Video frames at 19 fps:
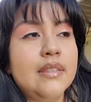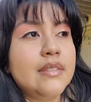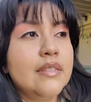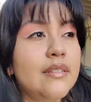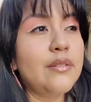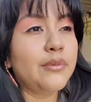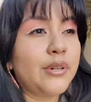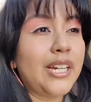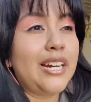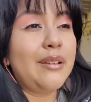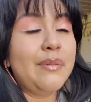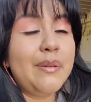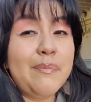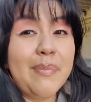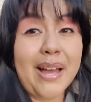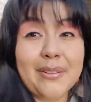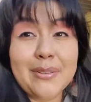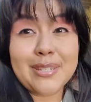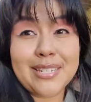So we're gonna be
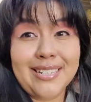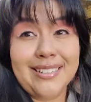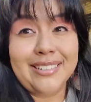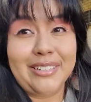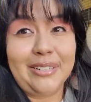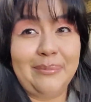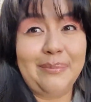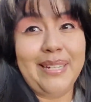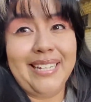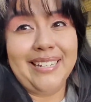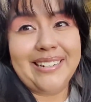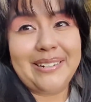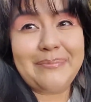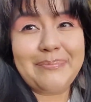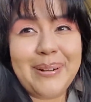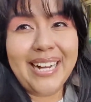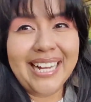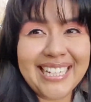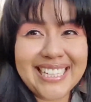bouncy a little bit,
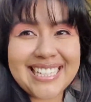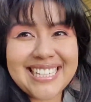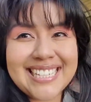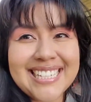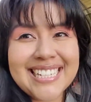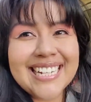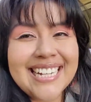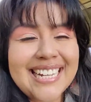but